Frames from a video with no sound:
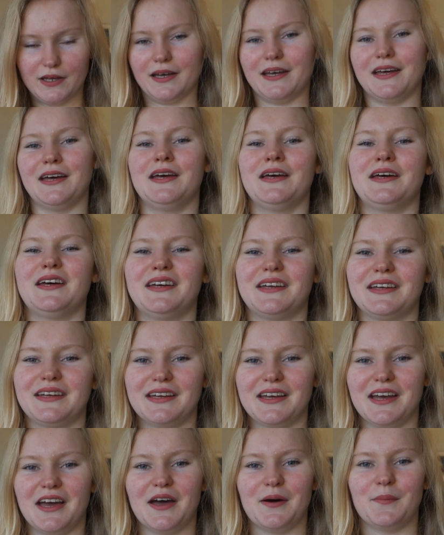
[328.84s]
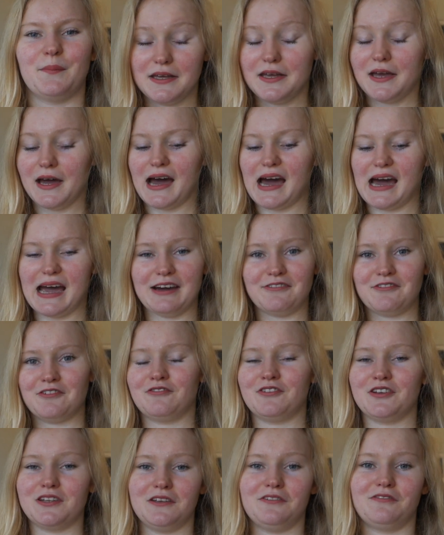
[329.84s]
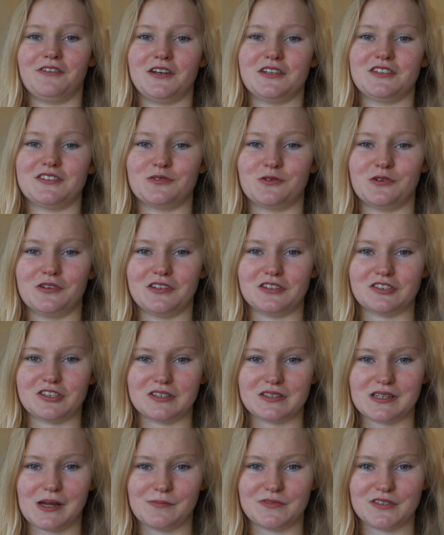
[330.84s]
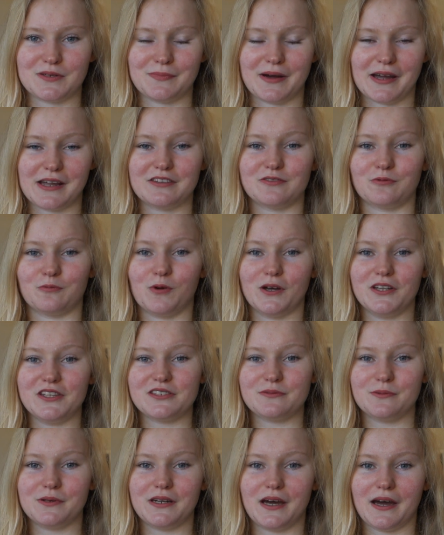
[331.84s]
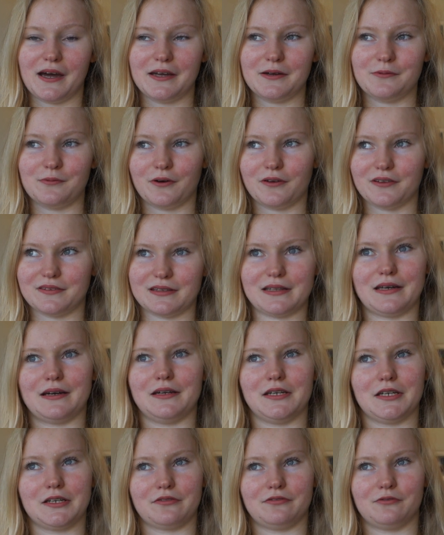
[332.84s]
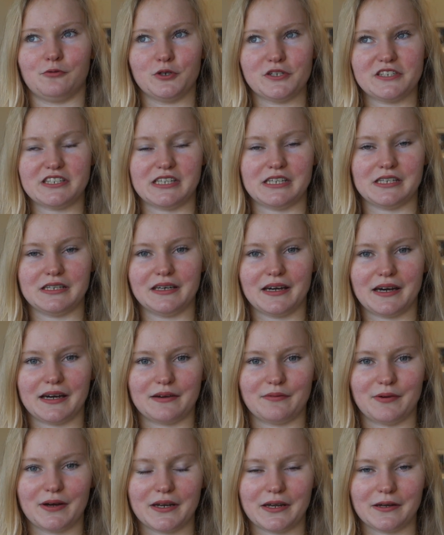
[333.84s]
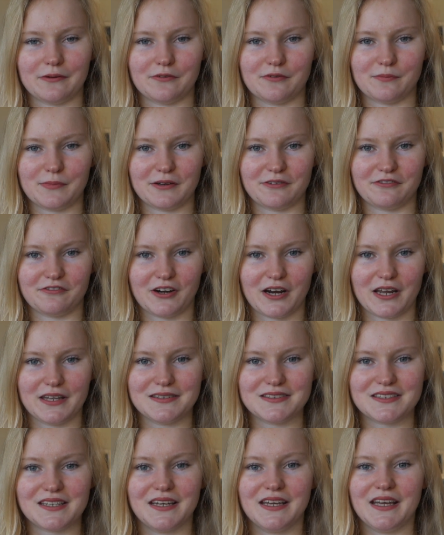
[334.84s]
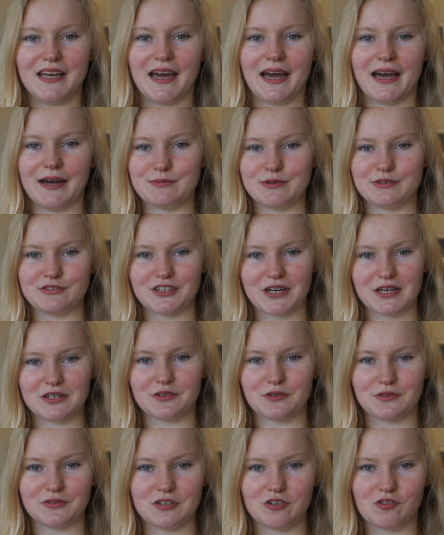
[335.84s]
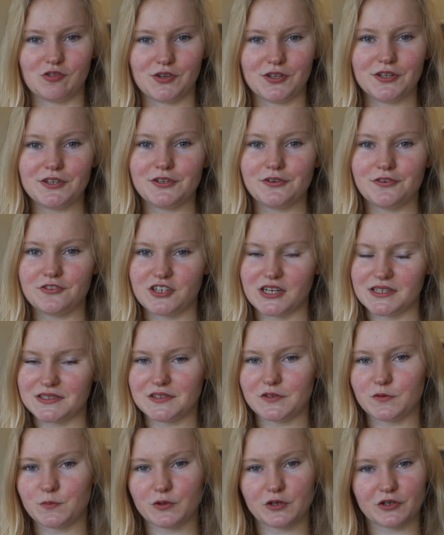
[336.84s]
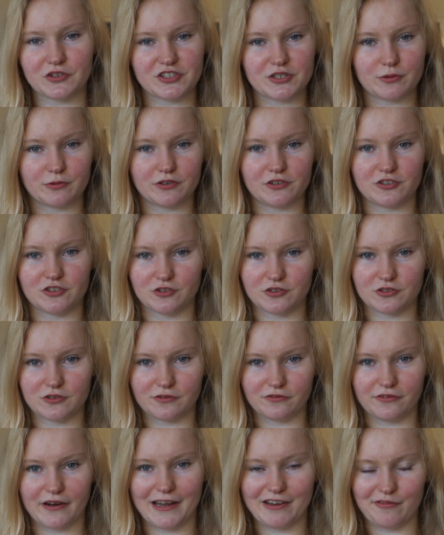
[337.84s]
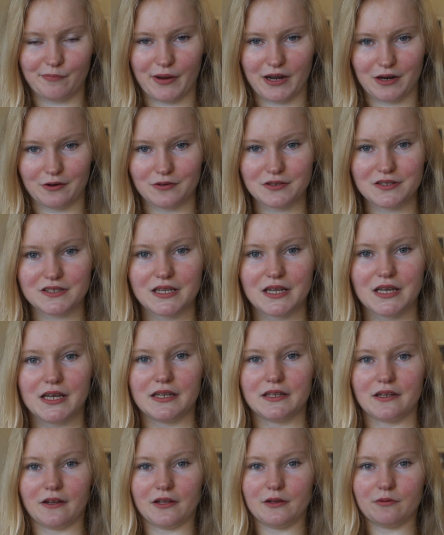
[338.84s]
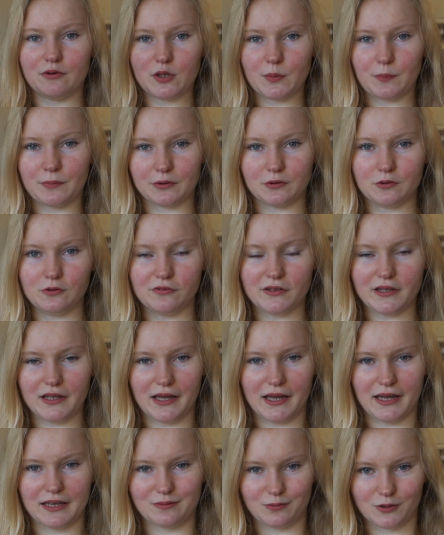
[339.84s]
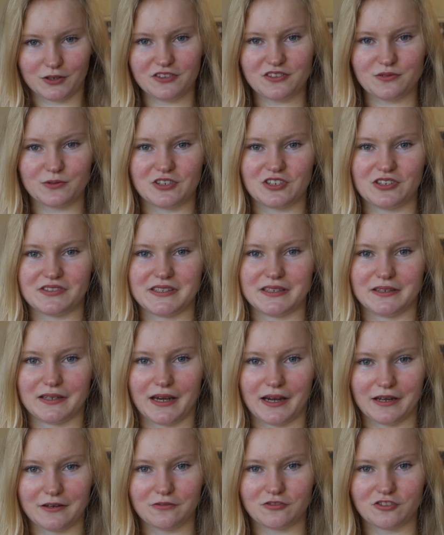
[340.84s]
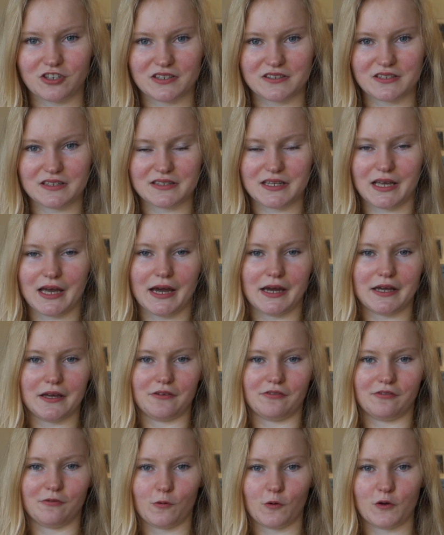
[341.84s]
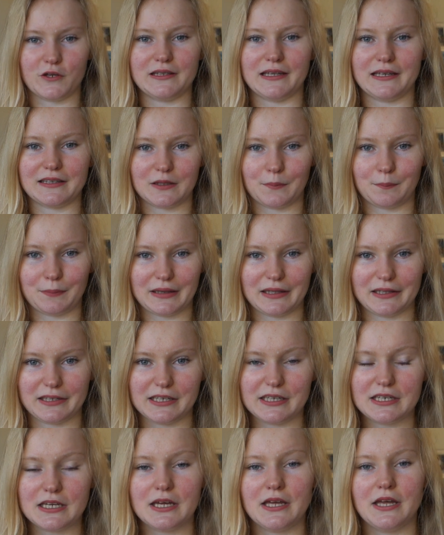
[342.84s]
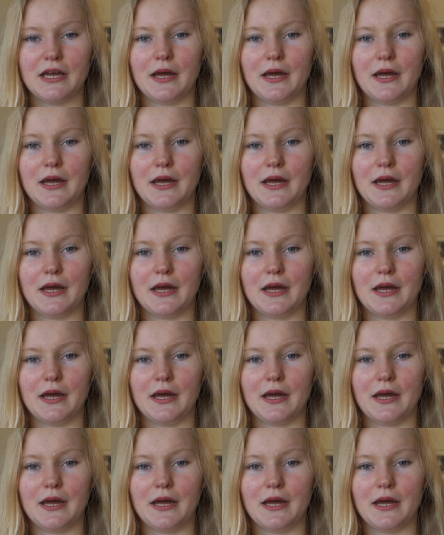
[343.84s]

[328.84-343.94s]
I have a really funny story that's just come to mind. Once when I was like 14, I went out with my friend, and we tried on these really cute dresses because they were reduced to £5. Now they were the pull over the head ones, which is the kind of dresses that I avoid like the plague.